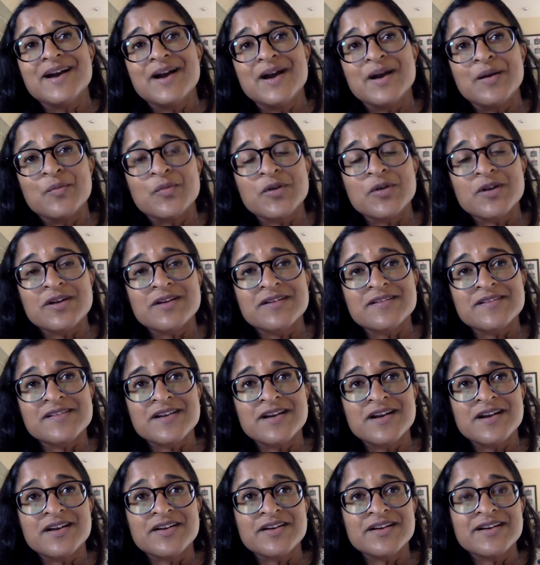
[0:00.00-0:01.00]
um, Workers'
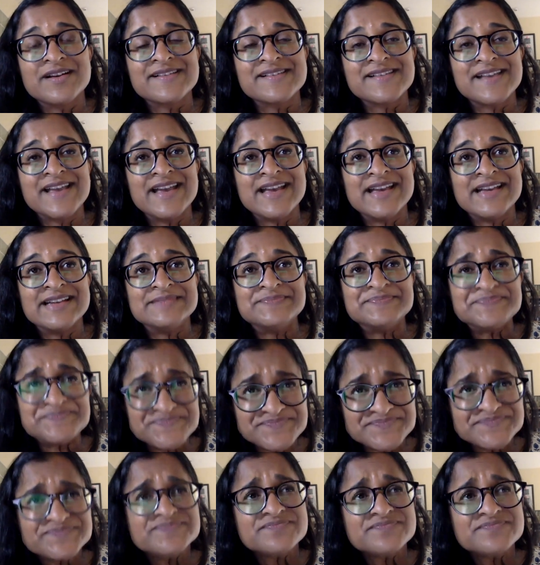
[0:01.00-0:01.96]
Congress, and